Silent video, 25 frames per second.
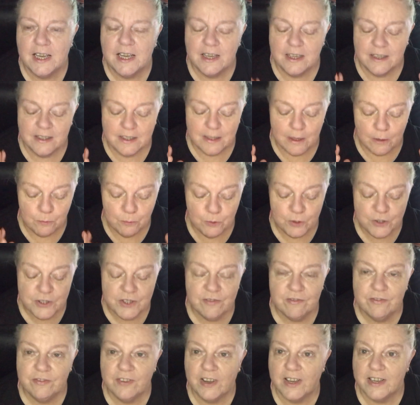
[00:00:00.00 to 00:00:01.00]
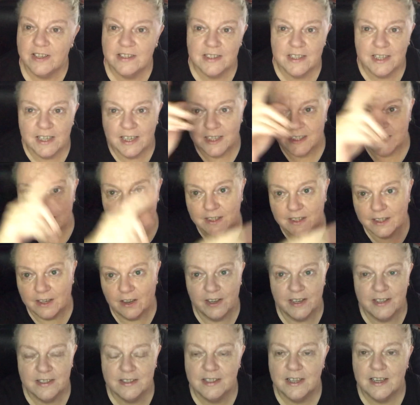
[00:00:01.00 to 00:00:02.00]
Now, would invest in a
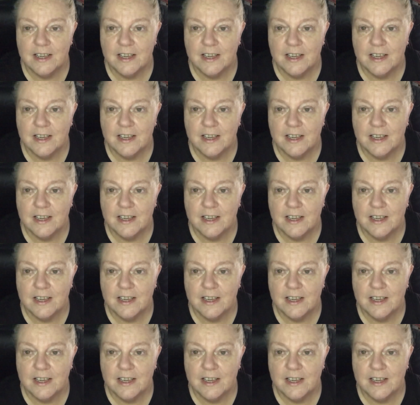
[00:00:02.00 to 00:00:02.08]
nice